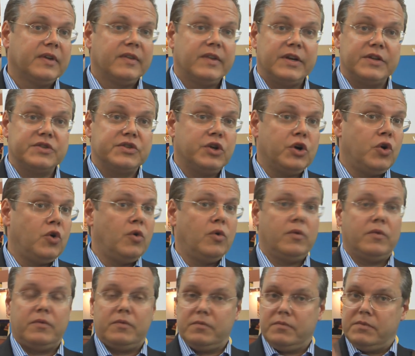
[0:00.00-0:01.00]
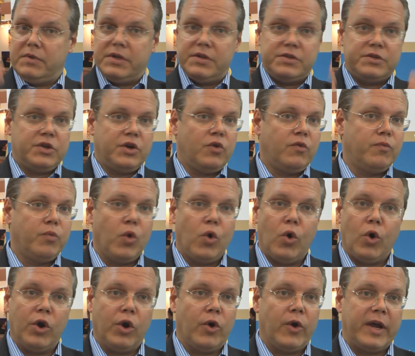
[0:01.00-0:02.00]
there's no there is no
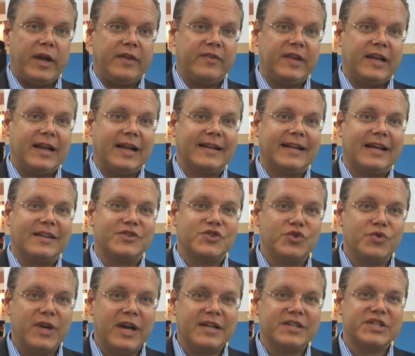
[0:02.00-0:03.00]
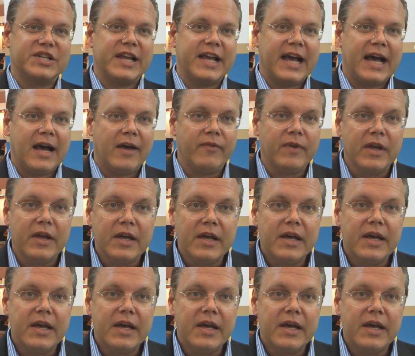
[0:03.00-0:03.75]
wall or anything like that. So you actually have